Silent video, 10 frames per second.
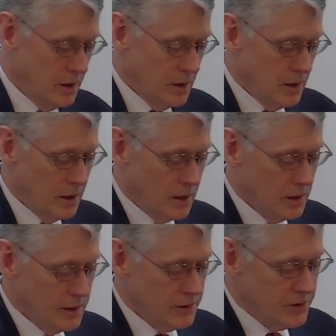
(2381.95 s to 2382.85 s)
uh,
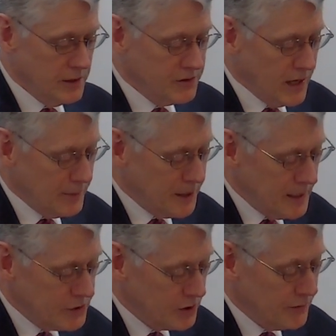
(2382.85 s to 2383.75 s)
is the
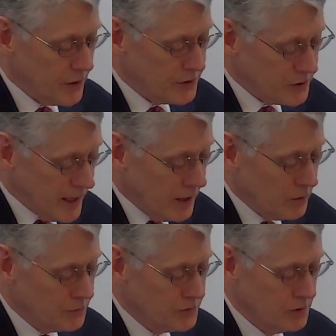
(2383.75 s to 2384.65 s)
examination of
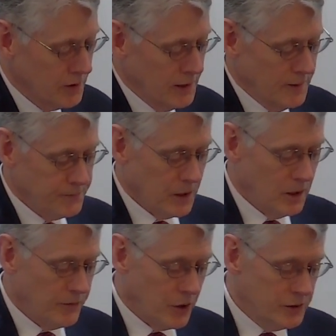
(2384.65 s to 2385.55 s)
ourselves,
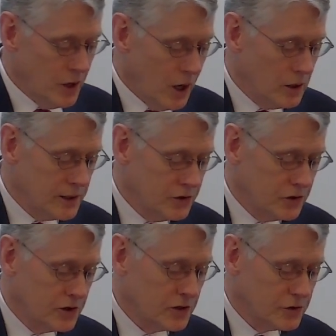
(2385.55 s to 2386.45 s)
of our knowledge to
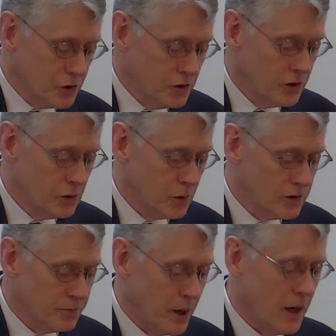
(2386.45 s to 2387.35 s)
discern the Lord's
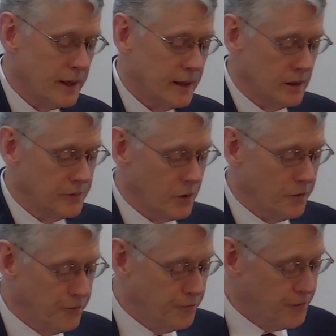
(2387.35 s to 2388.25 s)
body, of their
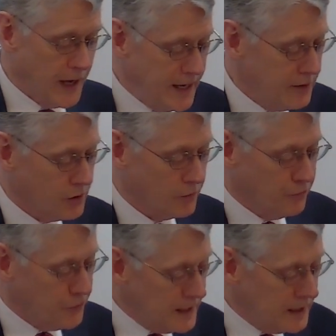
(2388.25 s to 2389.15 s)
faith to
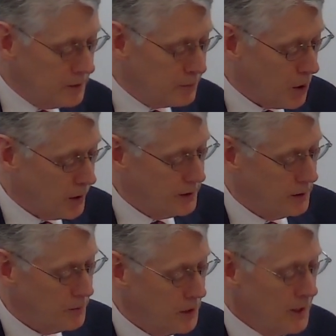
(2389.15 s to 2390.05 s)
feed upon
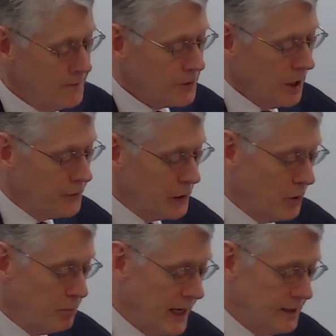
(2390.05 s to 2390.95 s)
him, of their
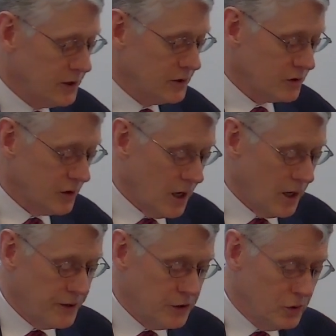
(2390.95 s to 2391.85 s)
repentance, love,
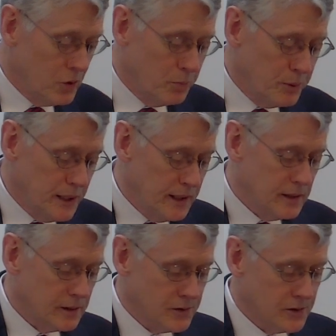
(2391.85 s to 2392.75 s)
and new
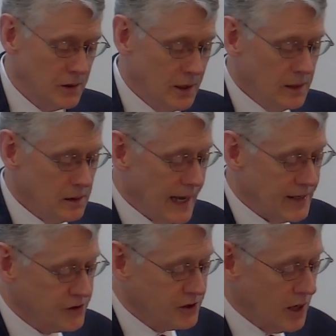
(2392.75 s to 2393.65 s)
obedience,
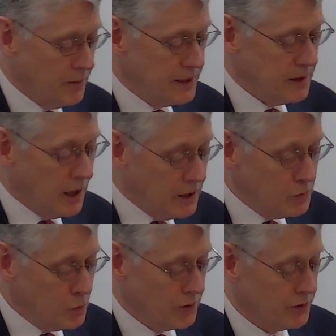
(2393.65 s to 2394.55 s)
lest coming
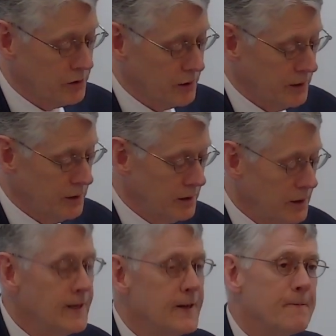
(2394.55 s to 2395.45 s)
unworthily,
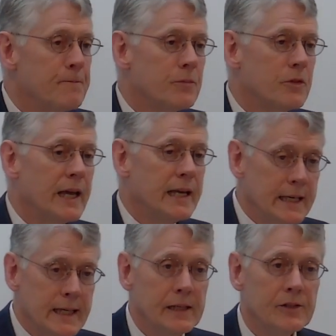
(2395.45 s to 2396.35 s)
they
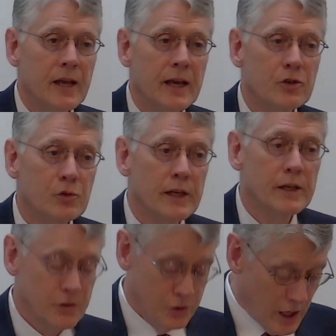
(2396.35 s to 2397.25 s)
eat and
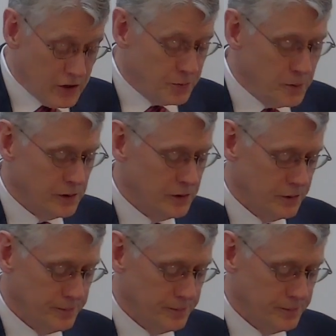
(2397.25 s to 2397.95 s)
drink judgment